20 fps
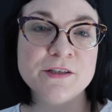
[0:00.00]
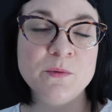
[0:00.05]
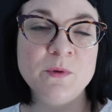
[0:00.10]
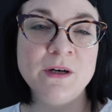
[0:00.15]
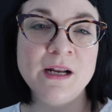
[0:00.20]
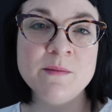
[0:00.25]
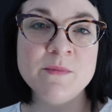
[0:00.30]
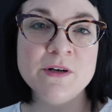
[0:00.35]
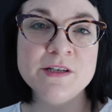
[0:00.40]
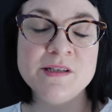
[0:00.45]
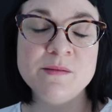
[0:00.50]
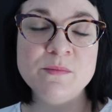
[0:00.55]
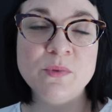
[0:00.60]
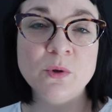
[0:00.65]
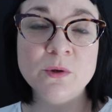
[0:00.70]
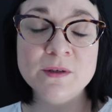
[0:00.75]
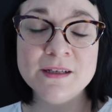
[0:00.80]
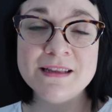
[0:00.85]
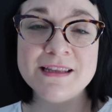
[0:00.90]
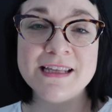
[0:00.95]
one of the most
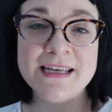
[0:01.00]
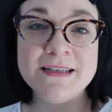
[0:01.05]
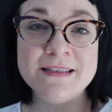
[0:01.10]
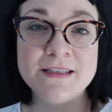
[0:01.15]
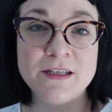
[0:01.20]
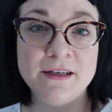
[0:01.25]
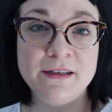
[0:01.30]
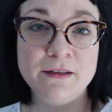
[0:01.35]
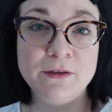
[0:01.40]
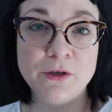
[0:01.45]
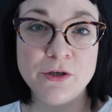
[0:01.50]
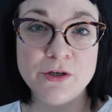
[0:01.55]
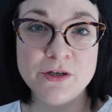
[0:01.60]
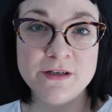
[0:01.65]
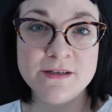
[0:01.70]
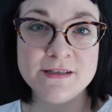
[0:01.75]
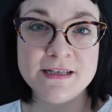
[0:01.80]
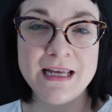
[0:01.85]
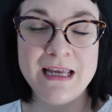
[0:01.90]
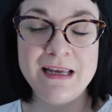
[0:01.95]
important things that I
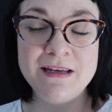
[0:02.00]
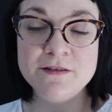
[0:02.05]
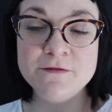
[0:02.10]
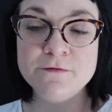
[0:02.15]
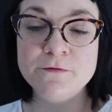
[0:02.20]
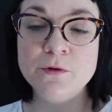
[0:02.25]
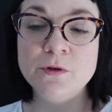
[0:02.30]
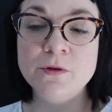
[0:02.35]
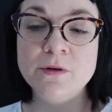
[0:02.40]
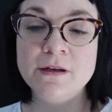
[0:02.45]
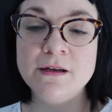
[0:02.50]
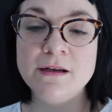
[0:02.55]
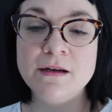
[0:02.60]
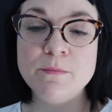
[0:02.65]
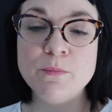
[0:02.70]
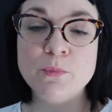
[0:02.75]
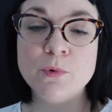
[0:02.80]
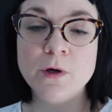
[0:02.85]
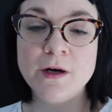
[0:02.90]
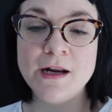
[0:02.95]
learned is for
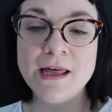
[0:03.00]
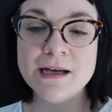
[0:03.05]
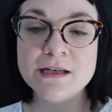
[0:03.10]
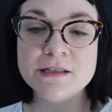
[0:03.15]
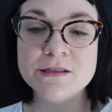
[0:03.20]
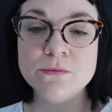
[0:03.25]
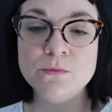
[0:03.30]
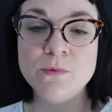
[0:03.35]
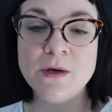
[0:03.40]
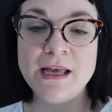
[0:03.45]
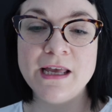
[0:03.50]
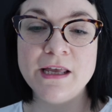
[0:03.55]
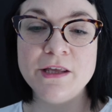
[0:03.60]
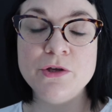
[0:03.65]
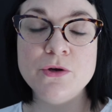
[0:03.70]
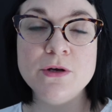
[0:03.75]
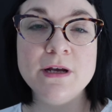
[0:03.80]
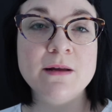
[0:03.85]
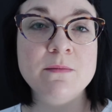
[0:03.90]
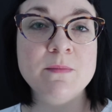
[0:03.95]
products where
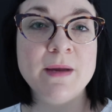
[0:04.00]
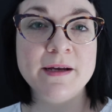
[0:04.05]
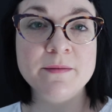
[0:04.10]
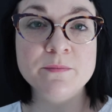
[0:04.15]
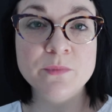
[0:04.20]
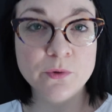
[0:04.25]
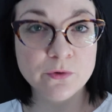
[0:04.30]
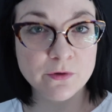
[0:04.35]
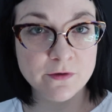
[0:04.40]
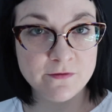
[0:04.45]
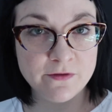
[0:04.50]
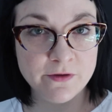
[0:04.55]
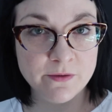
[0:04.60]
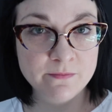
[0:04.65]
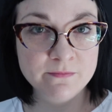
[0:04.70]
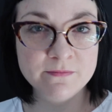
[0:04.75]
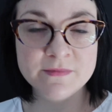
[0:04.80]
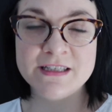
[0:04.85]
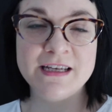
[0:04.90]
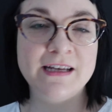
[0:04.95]
you can make more of
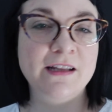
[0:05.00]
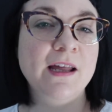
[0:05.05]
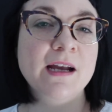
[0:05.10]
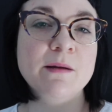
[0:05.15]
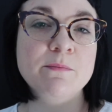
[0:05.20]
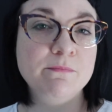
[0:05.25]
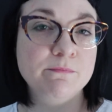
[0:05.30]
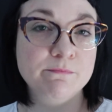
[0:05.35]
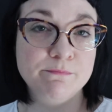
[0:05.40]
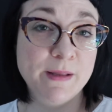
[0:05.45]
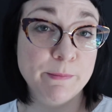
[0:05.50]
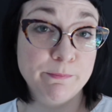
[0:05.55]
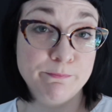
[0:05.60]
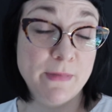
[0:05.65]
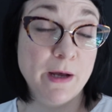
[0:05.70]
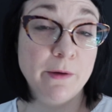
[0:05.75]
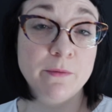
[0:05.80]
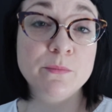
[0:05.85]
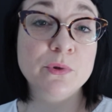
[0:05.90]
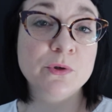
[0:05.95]
them, say like
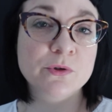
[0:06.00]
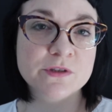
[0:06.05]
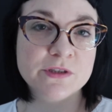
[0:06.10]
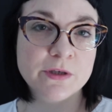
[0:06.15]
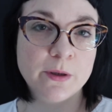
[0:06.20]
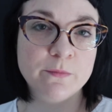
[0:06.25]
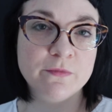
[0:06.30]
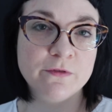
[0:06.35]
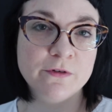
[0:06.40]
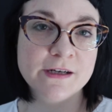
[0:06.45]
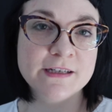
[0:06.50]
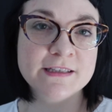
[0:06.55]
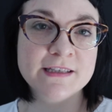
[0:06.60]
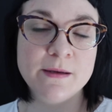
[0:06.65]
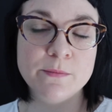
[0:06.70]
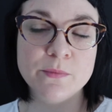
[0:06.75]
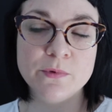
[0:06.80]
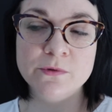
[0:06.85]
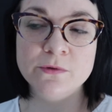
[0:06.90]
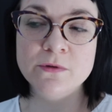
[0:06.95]
melt and pour soap, for
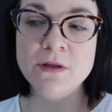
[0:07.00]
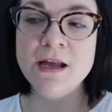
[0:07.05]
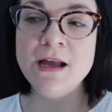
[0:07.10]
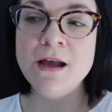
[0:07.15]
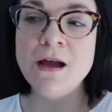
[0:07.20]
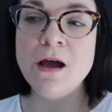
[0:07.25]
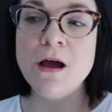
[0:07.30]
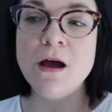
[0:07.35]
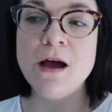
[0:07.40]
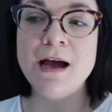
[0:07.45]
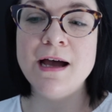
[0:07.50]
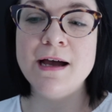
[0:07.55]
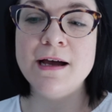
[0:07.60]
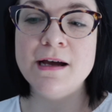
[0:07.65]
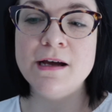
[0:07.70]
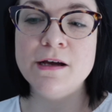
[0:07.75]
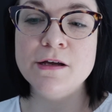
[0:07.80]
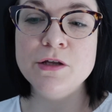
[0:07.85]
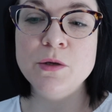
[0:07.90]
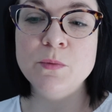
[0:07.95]
example.
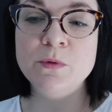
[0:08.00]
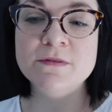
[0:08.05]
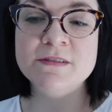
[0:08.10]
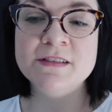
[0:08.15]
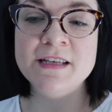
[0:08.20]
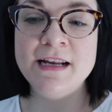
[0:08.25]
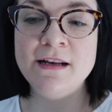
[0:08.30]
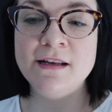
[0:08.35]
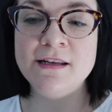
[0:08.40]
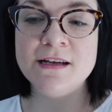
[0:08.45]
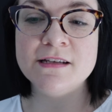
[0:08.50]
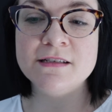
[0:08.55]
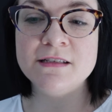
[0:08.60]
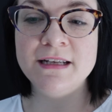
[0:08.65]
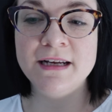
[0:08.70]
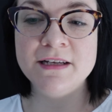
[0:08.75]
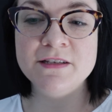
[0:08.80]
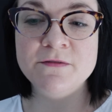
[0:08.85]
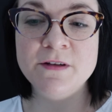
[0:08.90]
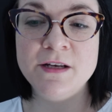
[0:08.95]
You would have seen in
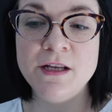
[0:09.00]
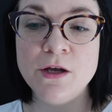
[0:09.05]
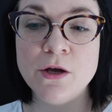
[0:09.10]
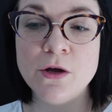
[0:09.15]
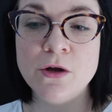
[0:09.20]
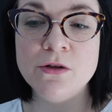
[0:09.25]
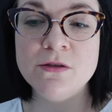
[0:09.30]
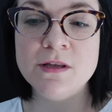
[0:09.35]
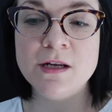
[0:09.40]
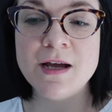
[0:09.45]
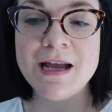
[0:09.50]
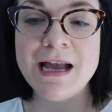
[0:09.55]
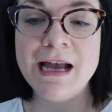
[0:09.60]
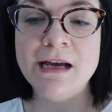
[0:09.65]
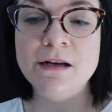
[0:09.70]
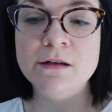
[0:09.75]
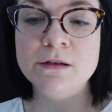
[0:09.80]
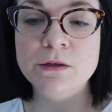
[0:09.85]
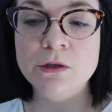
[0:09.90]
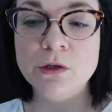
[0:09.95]
yesterday's video that I
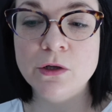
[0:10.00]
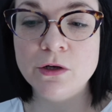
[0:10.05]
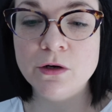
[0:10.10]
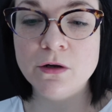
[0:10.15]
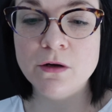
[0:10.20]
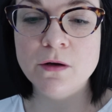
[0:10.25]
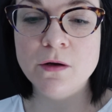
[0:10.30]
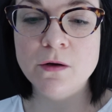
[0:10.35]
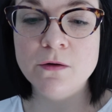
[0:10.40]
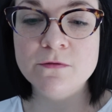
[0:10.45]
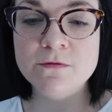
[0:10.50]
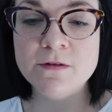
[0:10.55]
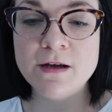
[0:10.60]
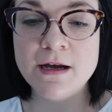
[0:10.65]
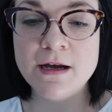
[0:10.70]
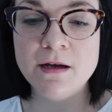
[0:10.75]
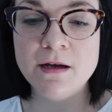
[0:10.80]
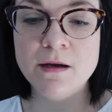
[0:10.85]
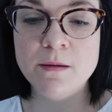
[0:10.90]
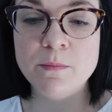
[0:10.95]
had a lot of
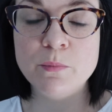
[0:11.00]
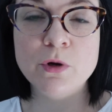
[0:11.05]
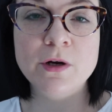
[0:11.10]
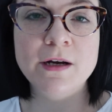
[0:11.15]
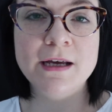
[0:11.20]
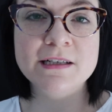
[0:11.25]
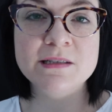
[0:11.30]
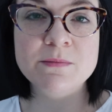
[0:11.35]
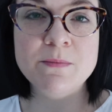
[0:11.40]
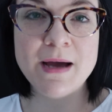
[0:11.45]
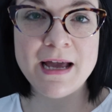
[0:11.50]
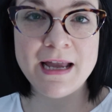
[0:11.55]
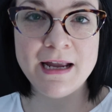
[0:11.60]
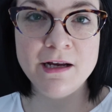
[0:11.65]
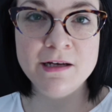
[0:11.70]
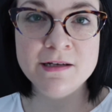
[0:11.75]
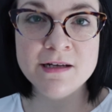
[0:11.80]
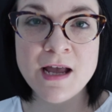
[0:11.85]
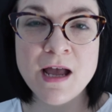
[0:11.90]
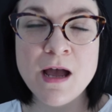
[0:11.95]
products
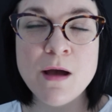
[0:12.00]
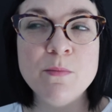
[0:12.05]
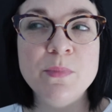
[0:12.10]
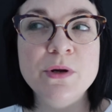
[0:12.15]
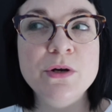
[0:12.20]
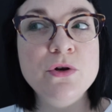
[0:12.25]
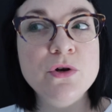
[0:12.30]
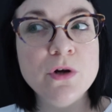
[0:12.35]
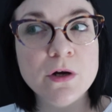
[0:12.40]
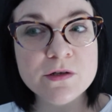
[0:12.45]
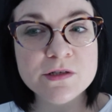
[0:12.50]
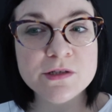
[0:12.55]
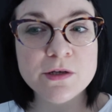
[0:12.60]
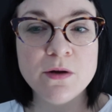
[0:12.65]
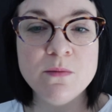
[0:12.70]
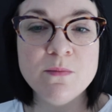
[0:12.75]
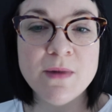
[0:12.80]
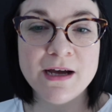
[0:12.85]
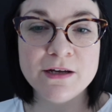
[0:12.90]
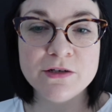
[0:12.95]
made, but not
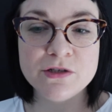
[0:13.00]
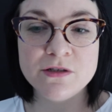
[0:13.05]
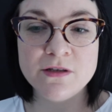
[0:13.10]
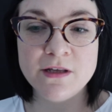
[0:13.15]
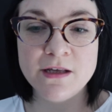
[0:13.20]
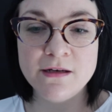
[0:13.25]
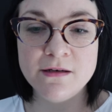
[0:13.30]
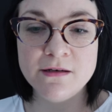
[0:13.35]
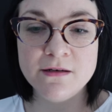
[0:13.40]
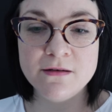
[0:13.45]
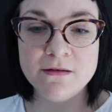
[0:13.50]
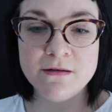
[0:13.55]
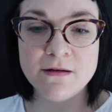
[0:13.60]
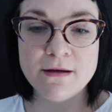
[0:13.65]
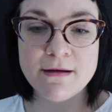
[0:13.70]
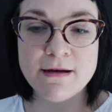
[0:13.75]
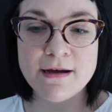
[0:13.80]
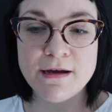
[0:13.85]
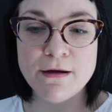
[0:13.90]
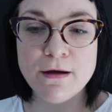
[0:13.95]
so much that
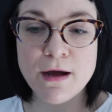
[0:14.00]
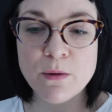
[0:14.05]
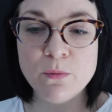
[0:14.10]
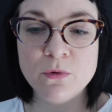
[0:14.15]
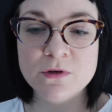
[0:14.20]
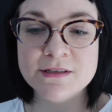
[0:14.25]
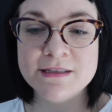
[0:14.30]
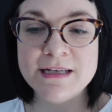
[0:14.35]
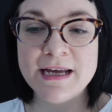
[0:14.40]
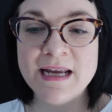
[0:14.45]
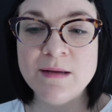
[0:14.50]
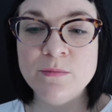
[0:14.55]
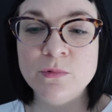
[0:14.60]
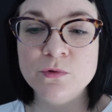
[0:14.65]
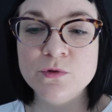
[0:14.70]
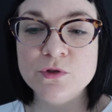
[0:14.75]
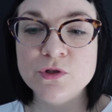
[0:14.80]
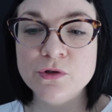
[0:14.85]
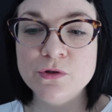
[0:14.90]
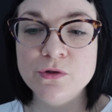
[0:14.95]
I wasn't
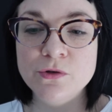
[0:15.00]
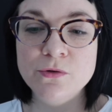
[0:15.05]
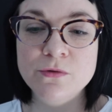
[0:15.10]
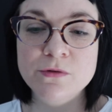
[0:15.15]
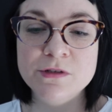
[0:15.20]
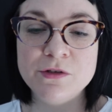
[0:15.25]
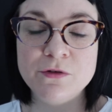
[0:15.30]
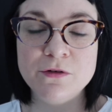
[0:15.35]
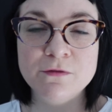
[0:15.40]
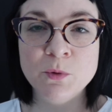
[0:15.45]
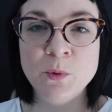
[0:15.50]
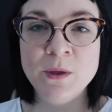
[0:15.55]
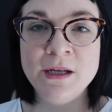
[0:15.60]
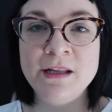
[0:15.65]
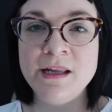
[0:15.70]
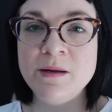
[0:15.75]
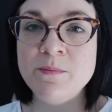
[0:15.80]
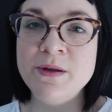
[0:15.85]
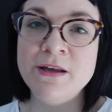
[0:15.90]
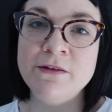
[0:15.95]
able to sort of
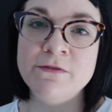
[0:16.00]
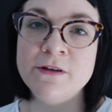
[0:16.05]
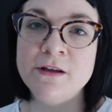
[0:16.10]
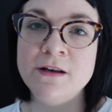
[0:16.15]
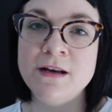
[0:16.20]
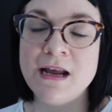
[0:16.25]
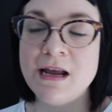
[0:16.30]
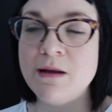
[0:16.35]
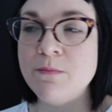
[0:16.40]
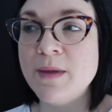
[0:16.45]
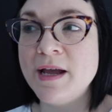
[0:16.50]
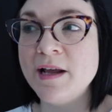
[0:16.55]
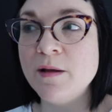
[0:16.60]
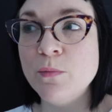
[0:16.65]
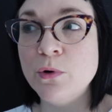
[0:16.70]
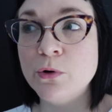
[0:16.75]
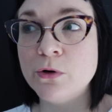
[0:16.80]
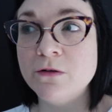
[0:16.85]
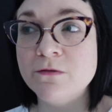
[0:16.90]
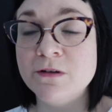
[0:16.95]
quickly pivot and make
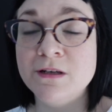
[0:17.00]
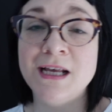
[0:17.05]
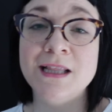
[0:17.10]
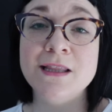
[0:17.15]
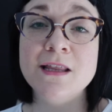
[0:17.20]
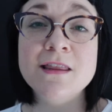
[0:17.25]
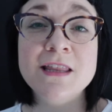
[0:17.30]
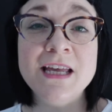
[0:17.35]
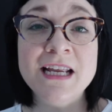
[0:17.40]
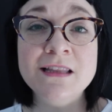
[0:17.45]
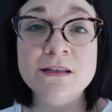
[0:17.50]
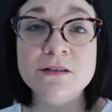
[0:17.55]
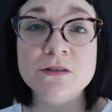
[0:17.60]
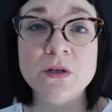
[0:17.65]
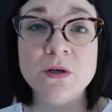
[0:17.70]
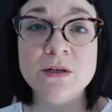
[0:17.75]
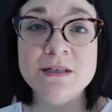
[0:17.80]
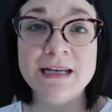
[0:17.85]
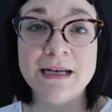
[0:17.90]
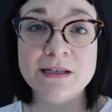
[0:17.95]
more of another thing that
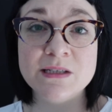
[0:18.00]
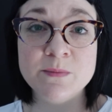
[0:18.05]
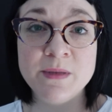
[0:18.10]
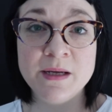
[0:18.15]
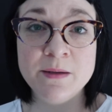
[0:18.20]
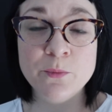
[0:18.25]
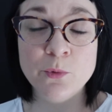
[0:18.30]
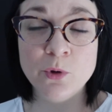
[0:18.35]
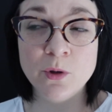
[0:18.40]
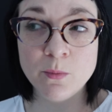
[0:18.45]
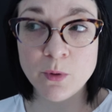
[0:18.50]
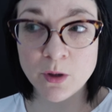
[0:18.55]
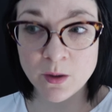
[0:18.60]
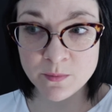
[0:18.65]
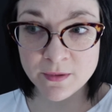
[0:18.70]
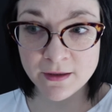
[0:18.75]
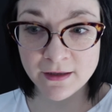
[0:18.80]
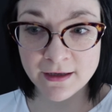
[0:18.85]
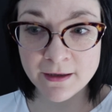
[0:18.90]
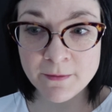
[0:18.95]
turned out to be more
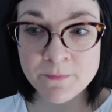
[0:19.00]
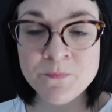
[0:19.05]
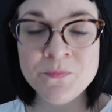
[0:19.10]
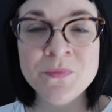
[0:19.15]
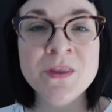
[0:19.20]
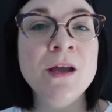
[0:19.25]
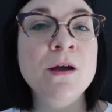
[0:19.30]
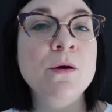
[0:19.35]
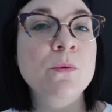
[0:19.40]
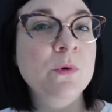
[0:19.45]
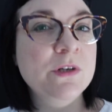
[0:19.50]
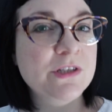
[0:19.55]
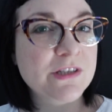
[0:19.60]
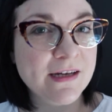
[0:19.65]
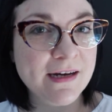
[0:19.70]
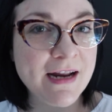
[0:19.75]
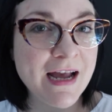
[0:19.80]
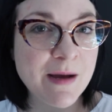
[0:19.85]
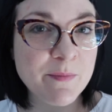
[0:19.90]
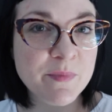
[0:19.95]
popular, which
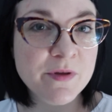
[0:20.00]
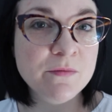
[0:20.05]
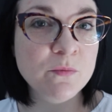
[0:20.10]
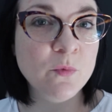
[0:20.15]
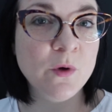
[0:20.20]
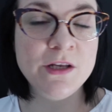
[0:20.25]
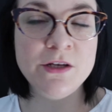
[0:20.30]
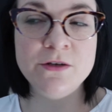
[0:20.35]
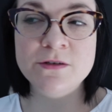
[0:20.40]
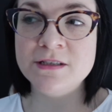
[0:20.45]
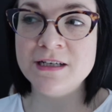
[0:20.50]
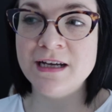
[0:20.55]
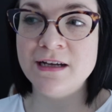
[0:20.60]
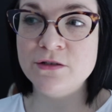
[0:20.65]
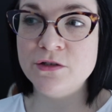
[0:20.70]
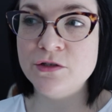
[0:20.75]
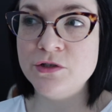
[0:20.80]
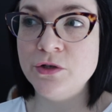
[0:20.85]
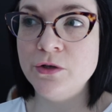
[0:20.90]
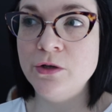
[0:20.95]
can happen when you
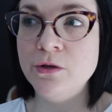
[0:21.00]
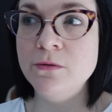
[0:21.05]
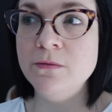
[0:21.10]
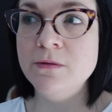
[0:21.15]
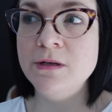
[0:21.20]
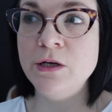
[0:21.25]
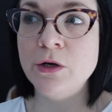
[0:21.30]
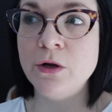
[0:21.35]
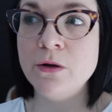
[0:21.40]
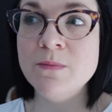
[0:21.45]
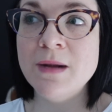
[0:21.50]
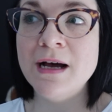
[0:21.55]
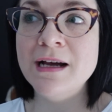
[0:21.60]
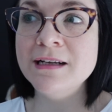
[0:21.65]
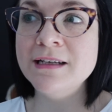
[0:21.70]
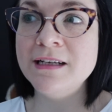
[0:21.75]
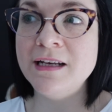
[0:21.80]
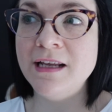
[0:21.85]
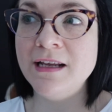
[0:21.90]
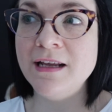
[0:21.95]
start to do, you know,
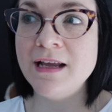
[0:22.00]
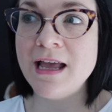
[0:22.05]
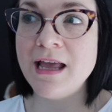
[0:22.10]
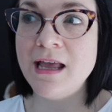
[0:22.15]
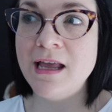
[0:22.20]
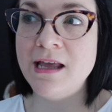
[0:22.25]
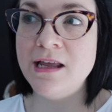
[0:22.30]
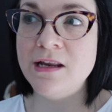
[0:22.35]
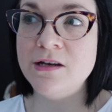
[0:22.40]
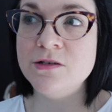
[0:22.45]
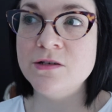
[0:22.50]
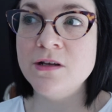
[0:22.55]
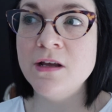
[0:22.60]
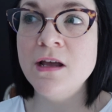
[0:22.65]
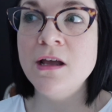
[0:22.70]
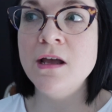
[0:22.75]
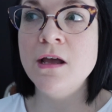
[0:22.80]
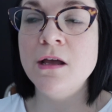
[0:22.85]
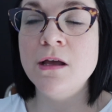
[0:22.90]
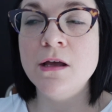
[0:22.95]
marketing and
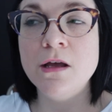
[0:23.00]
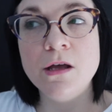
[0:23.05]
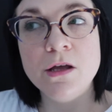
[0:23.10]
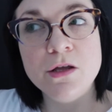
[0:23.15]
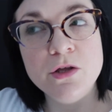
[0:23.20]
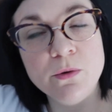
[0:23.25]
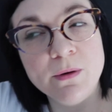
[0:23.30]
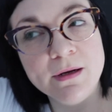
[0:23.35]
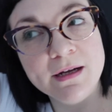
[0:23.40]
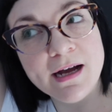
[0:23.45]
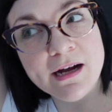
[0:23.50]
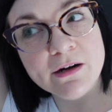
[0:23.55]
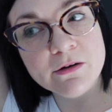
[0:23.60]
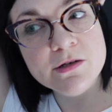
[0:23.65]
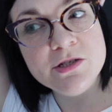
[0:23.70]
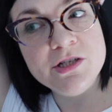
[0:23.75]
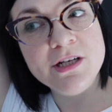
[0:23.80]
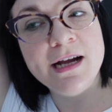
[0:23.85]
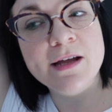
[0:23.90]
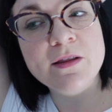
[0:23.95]
you're
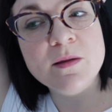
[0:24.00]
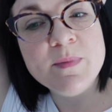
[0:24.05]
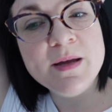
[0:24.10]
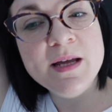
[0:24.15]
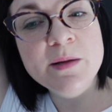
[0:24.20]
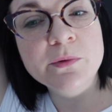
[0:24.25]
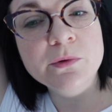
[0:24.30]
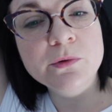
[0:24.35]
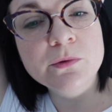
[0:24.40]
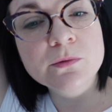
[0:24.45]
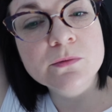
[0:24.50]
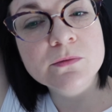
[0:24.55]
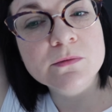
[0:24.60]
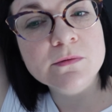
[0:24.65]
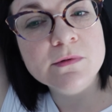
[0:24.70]
encouraging other people